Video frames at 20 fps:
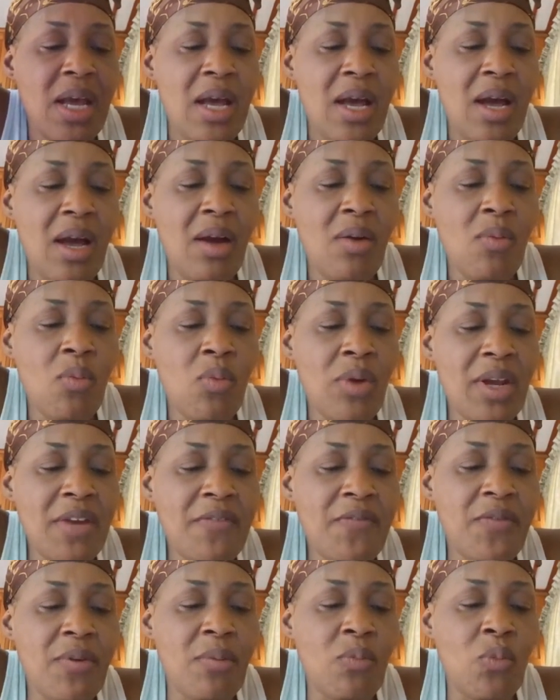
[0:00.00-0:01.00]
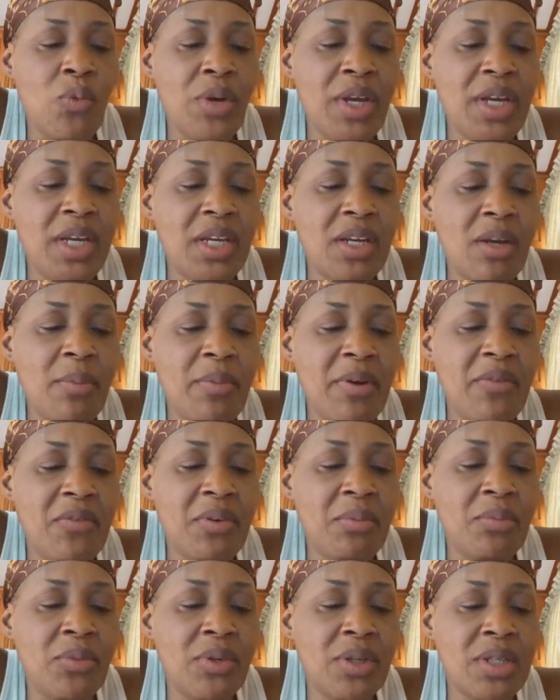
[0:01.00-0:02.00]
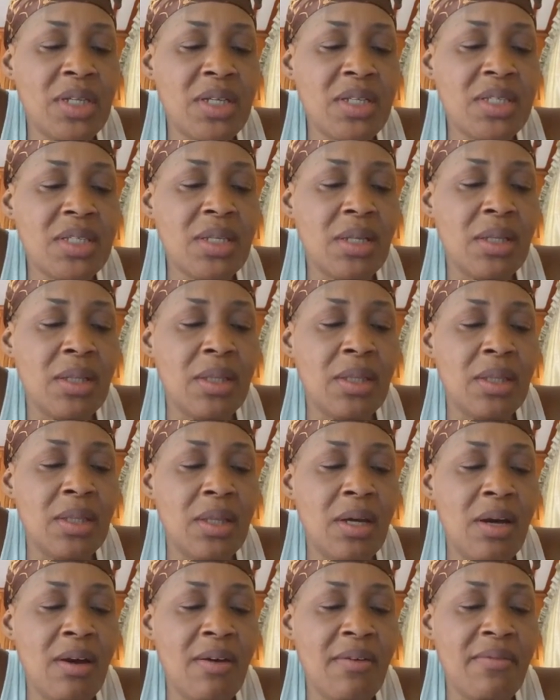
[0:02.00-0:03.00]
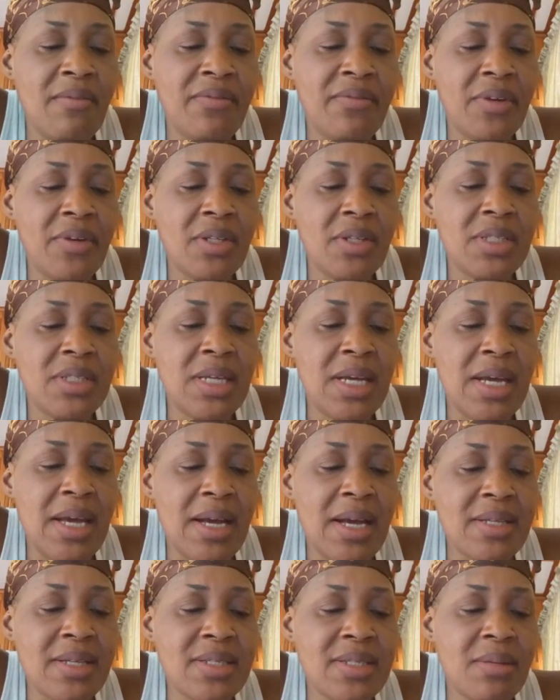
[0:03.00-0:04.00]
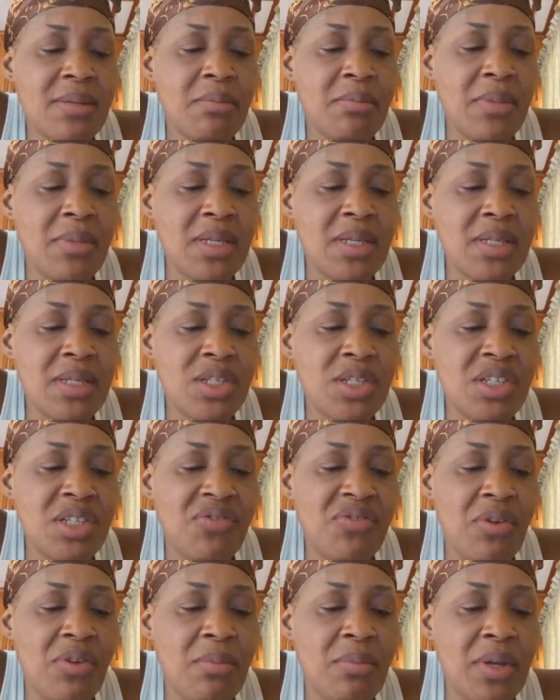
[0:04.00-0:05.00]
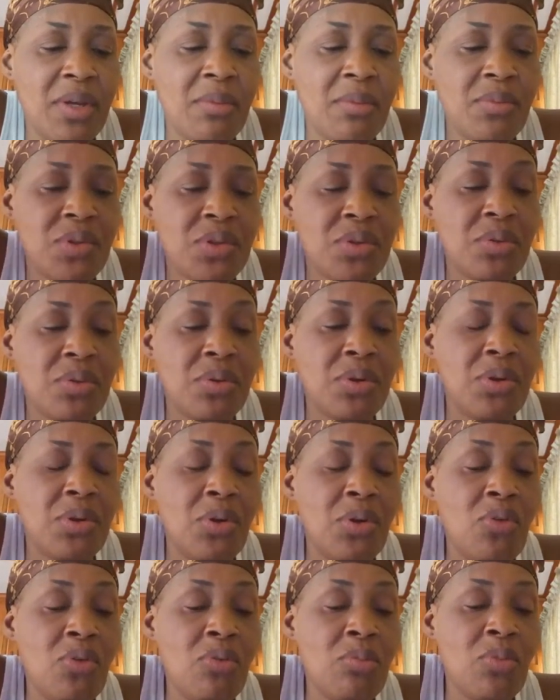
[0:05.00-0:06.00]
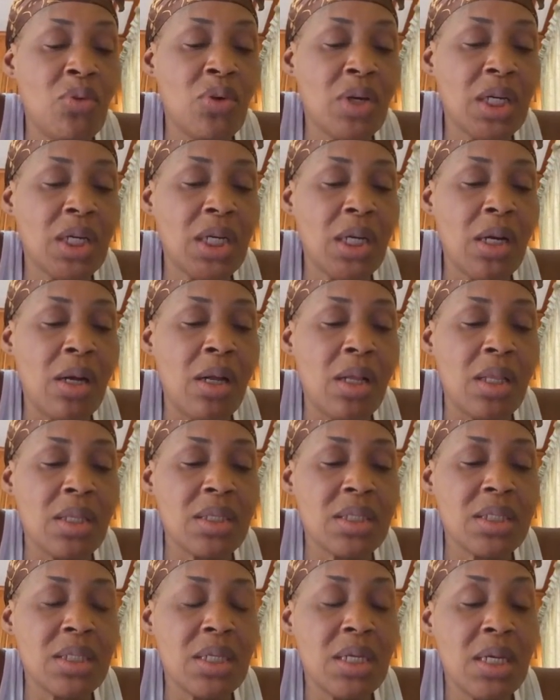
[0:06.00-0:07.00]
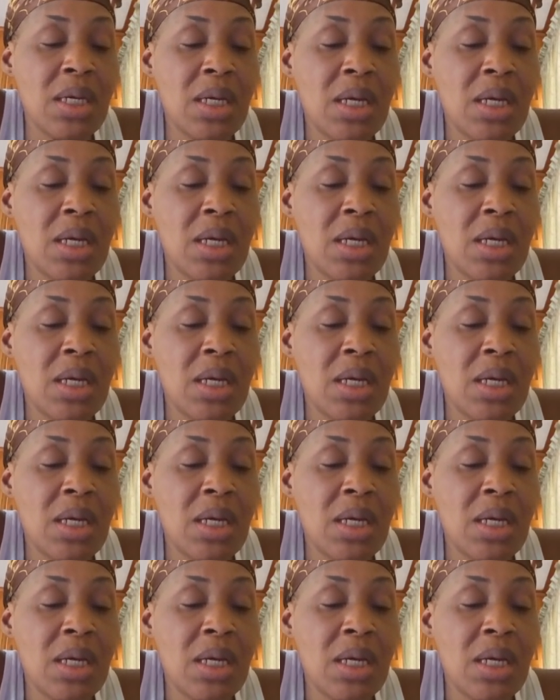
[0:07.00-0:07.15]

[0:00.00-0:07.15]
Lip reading: I went from waking up every morning to love text messages from him to no more calls.